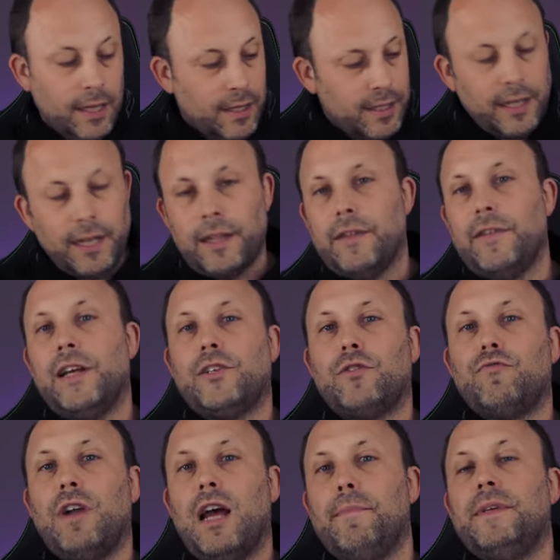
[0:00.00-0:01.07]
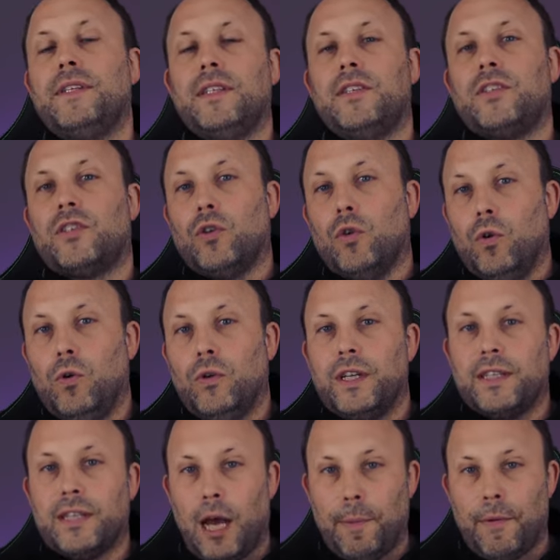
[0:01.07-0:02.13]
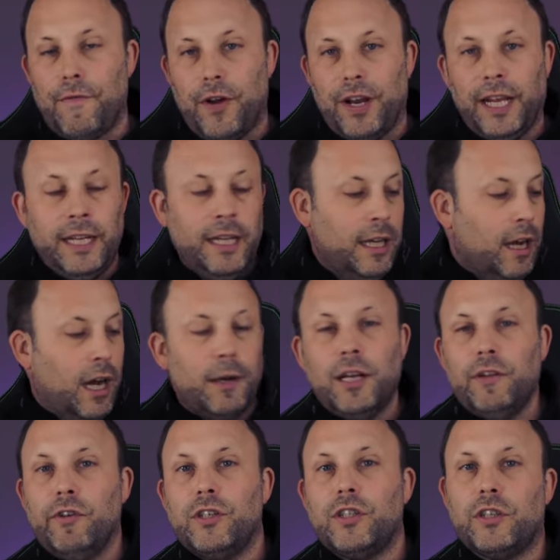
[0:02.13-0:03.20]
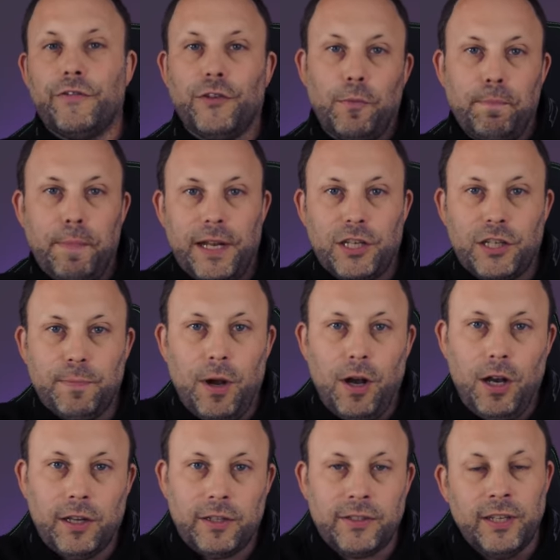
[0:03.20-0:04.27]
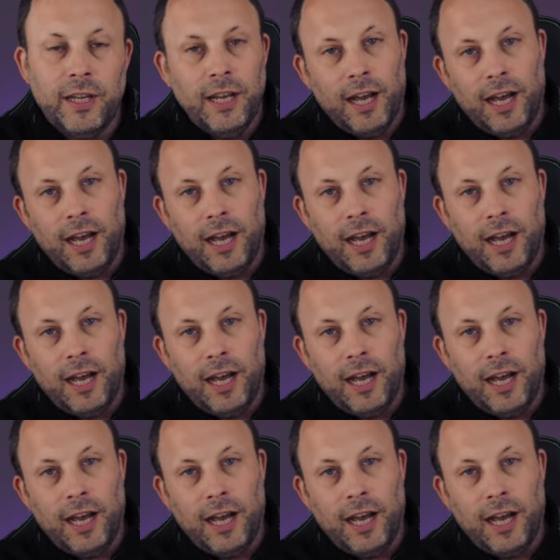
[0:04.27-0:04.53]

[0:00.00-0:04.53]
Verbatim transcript: So now that the actual RAM is installed, it's up and running, I'm going to run just a few benchmarks.